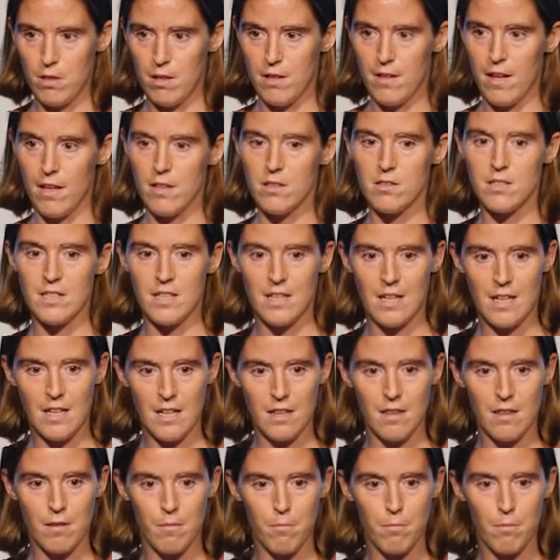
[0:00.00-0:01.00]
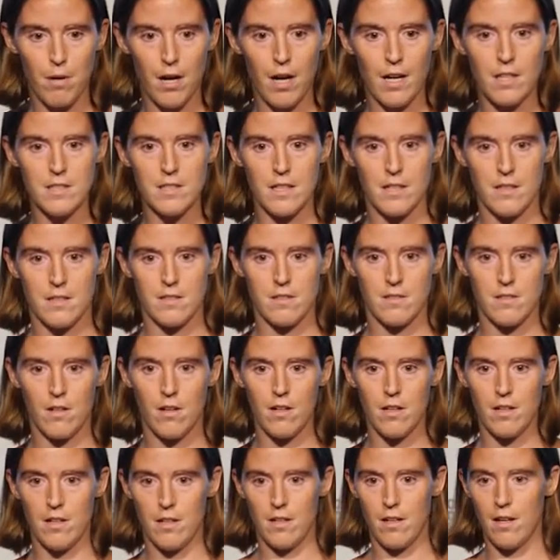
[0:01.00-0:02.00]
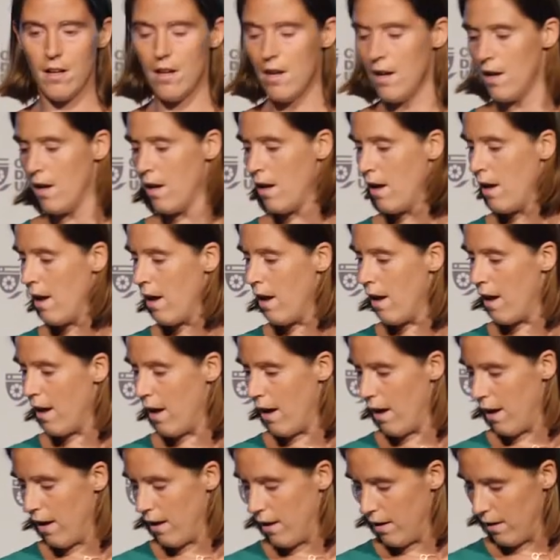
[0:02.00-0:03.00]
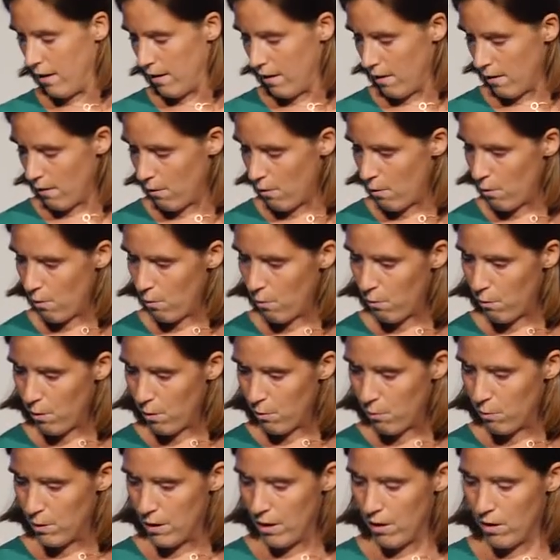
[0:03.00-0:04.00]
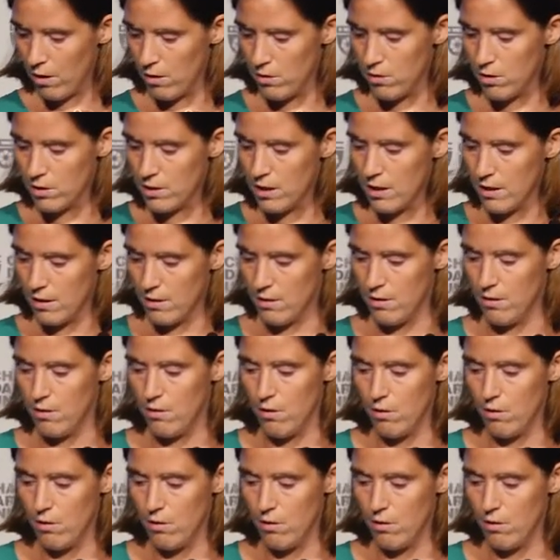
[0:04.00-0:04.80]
million to get the project started. And what we are looking to